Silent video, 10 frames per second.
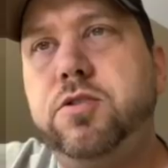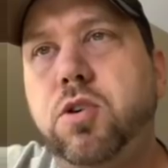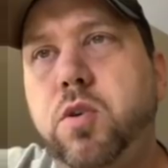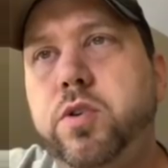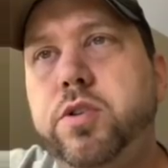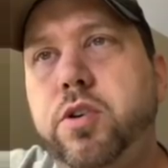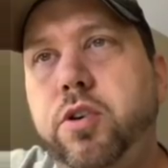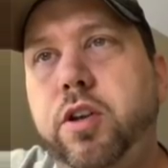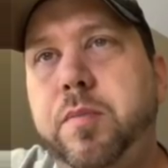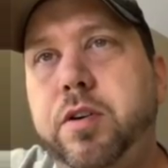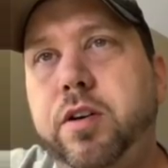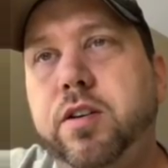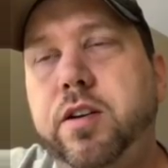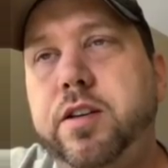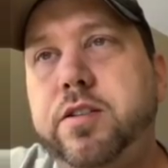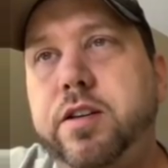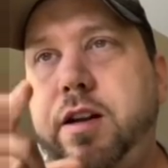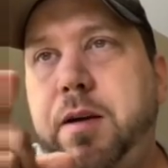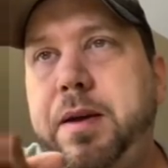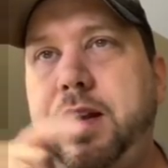Star Wars Early Bird collection.
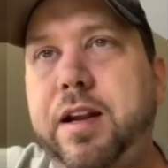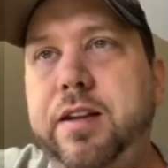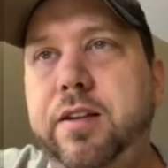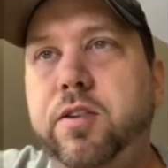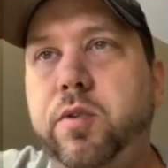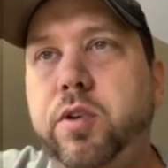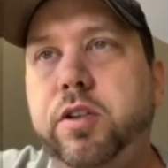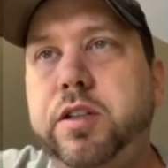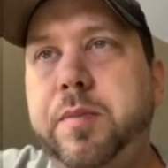And I bet I didn't look real close.